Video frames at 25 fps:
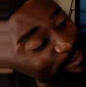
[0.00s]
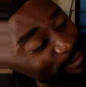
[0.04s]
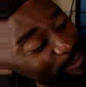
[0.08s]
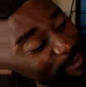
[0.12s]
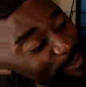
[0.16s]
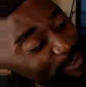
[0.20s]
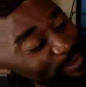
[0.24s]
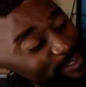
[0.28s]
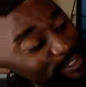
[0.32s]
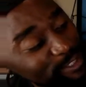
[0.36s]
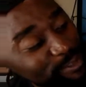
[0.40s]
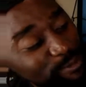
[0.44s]

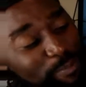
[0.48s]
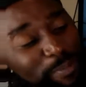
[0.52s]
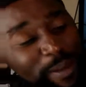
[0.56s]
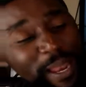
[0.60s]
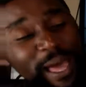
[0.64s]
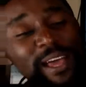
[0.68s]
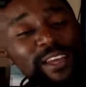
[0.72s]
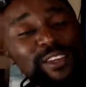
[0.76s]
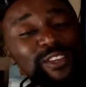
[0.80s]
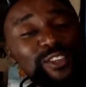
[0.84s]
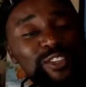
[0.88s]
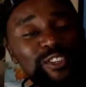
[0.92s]
with a
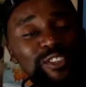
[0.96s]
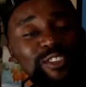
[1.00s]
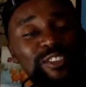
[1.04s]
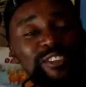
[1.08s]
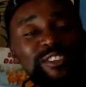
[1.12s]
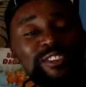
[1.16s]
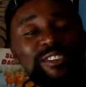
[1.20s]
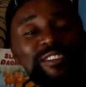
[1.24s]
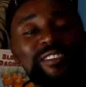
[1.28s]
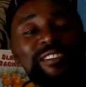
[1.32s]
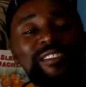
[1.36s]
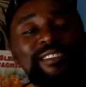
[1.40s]
splash
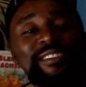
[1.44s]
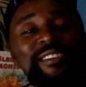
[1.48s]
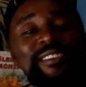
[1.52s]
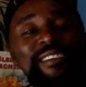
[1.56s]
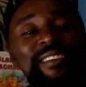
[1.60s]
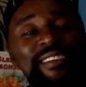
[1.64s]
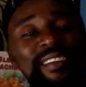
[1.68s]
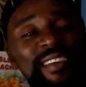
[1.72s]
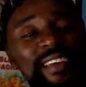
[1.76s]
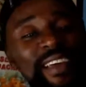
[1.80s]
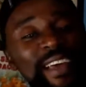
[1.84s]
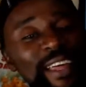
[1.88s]

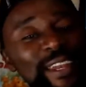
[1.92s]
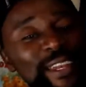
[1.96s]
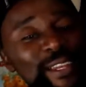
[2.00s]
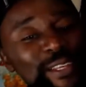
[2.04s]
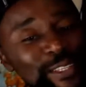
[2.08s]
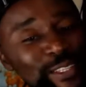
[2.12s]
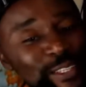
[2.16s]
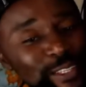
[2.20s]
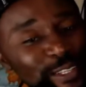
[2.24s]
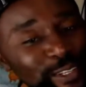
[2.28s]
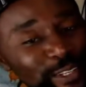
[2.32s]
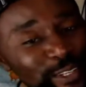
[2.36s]
and a
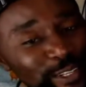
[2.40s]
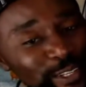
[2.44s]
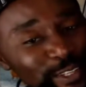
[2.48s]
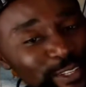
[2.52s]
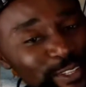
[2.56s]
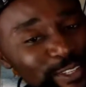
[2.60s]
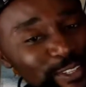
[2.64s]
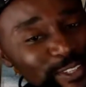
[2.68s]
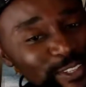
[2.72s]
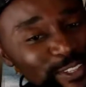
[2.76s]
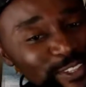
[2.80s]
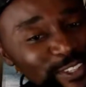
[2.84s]

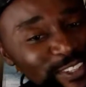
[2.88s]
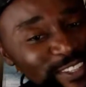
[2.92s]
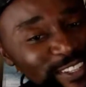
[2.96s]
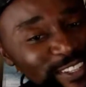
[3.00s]
surge.